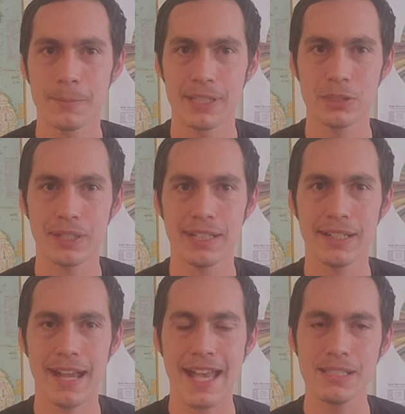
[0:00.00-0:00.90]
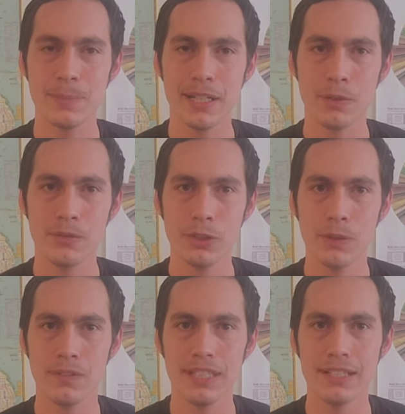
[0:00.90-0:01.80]
This right here has been a review
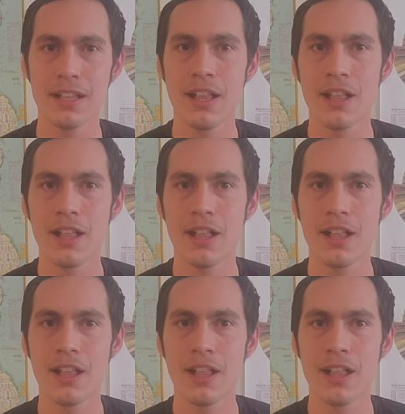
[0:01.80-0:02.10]
of the